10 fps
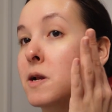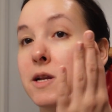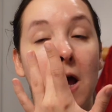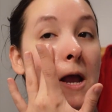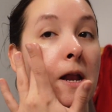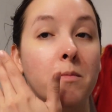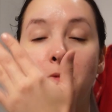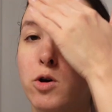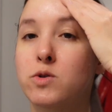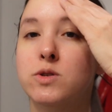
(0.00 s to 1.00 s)
Tighten
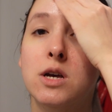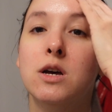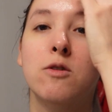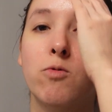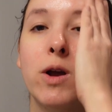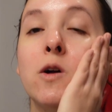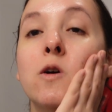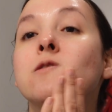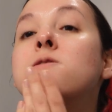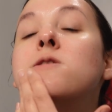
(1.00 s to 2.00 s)
up those
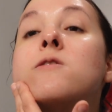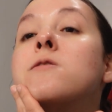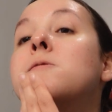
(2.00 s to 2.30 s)
wrinkles.